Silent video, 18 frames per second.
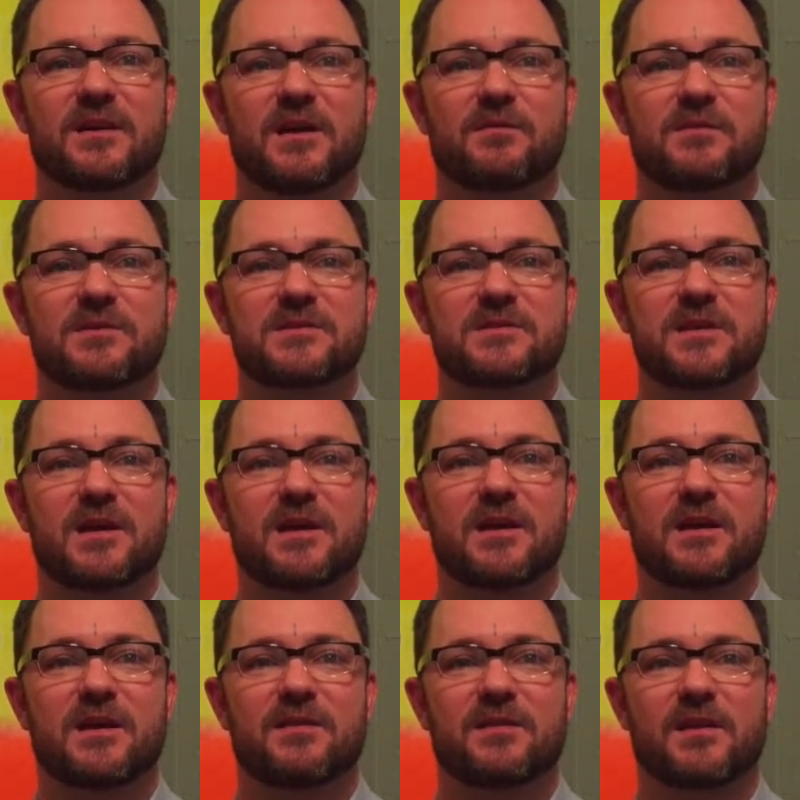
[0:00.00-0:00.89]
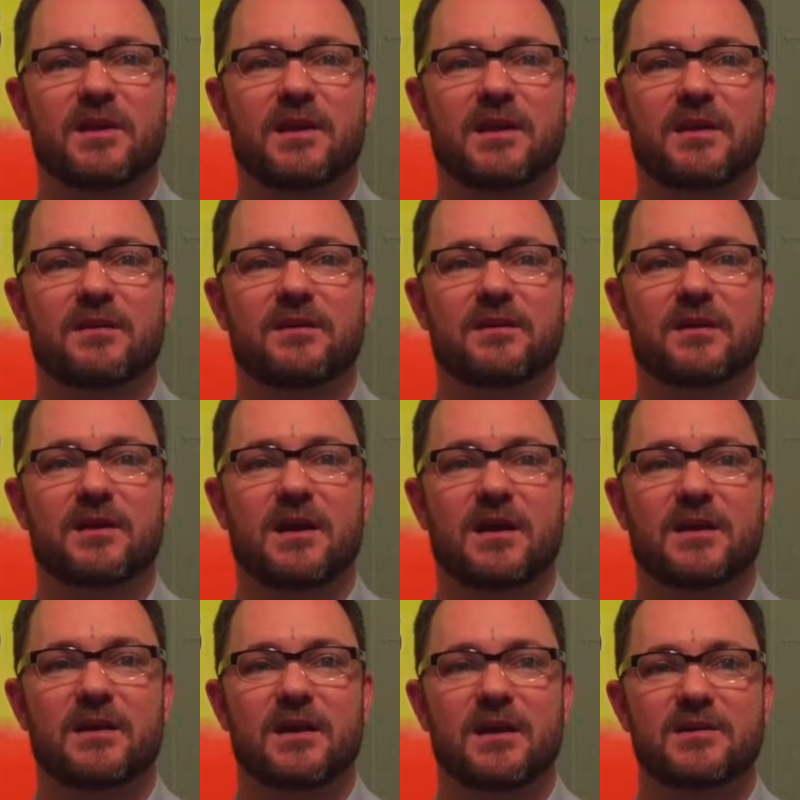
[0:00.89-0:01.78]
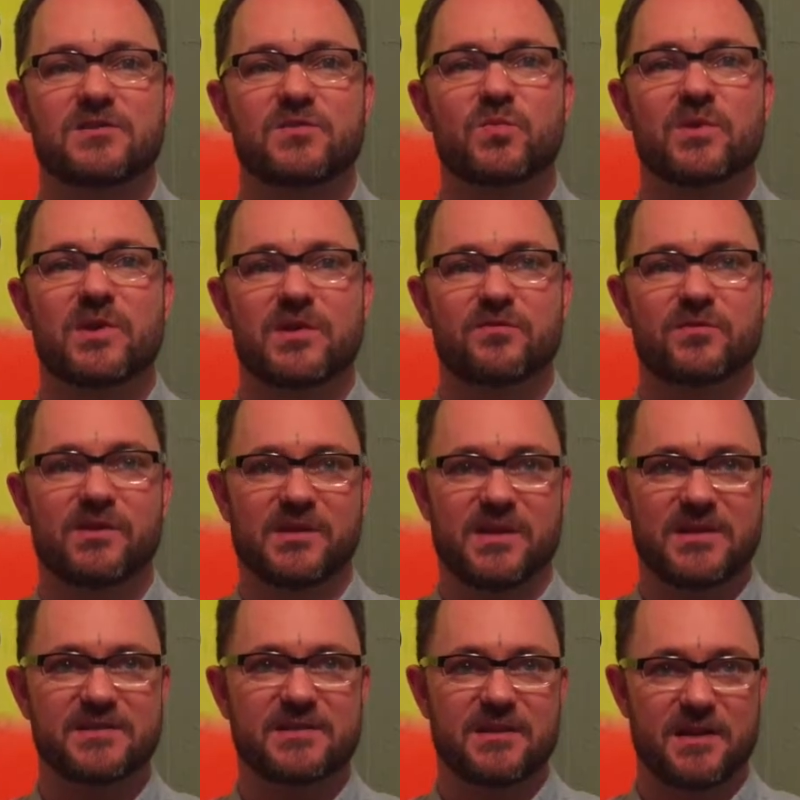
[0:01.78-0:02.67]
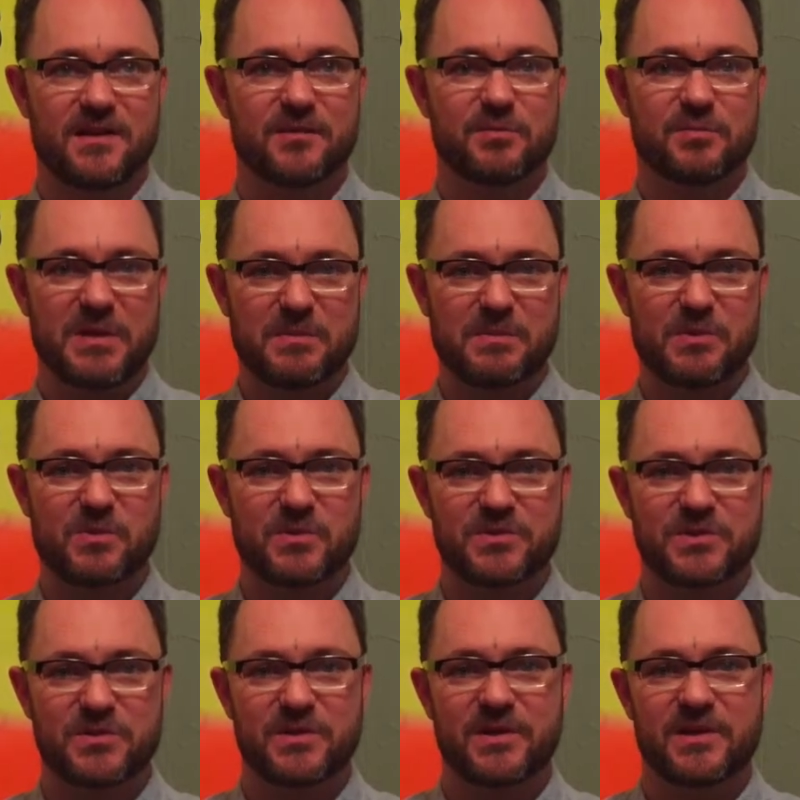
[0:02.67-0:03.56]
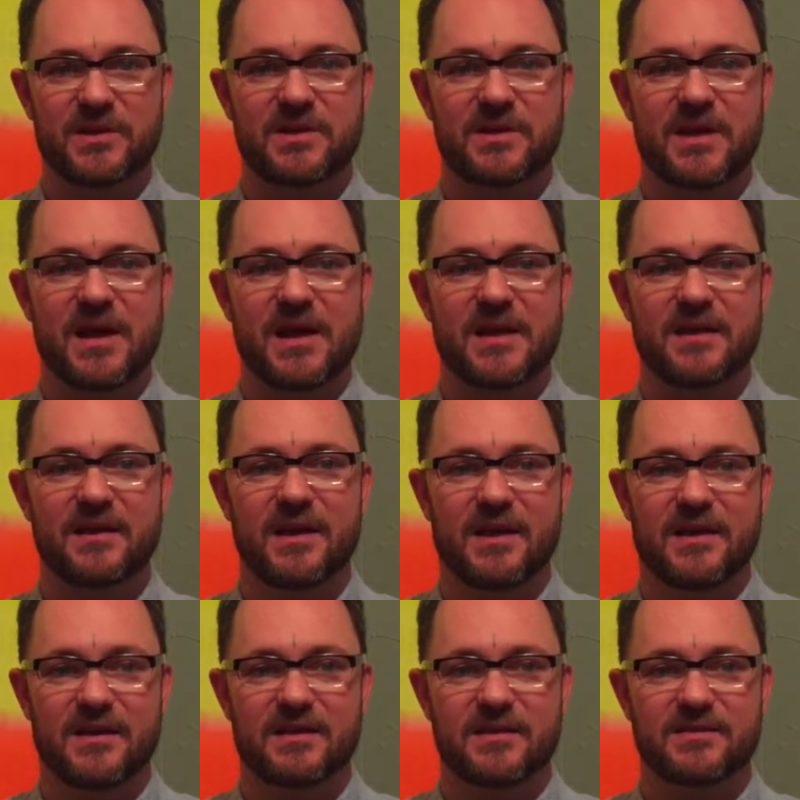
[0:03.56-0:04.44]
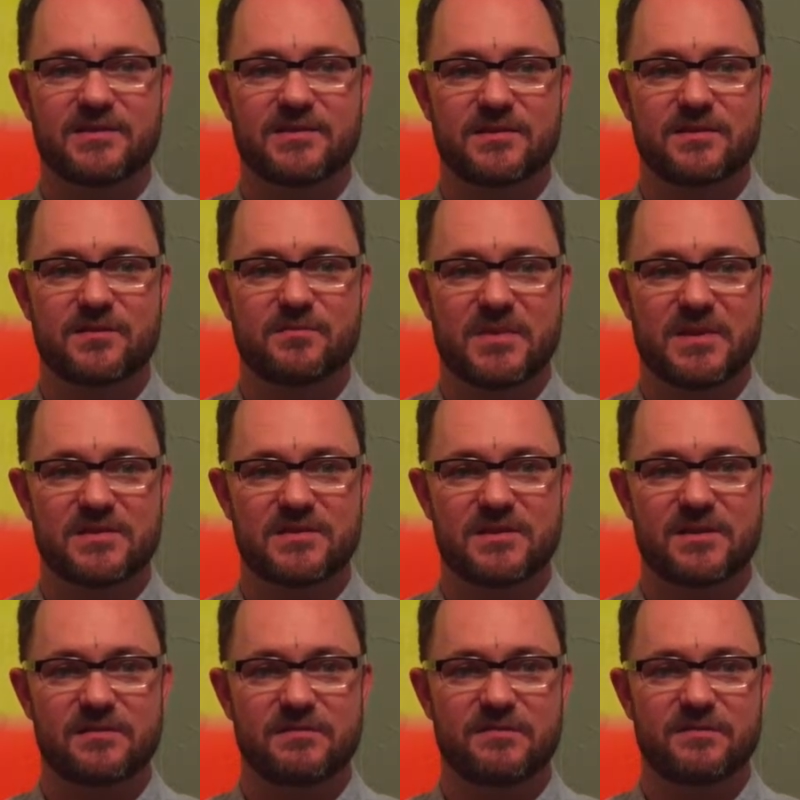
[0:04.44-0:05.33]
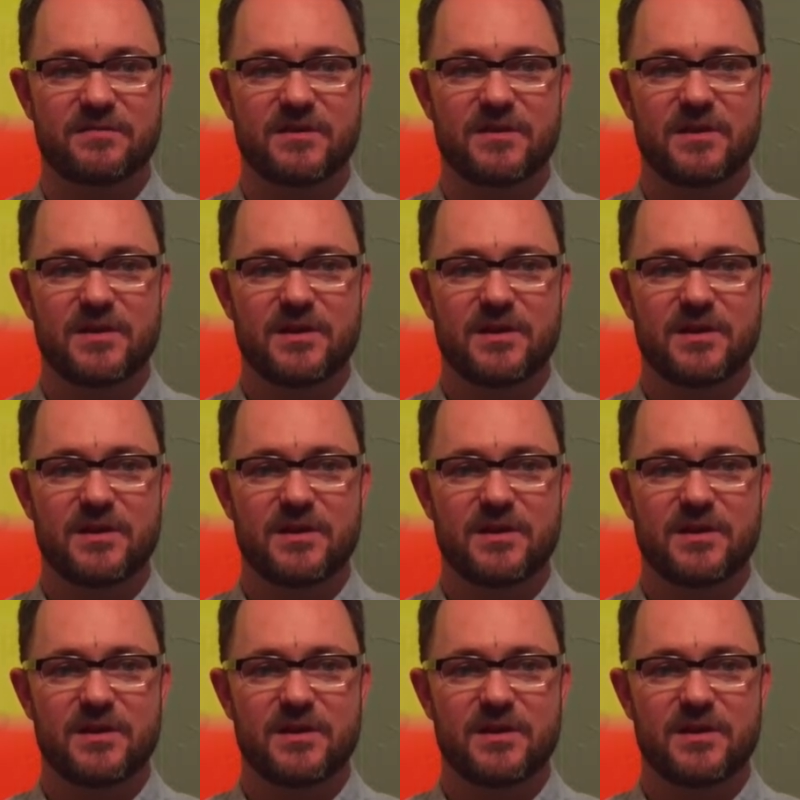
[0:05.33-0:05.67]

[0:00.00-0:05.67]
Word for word: I would say that I, I guess when I realized that other people were doing it, I, I considered myself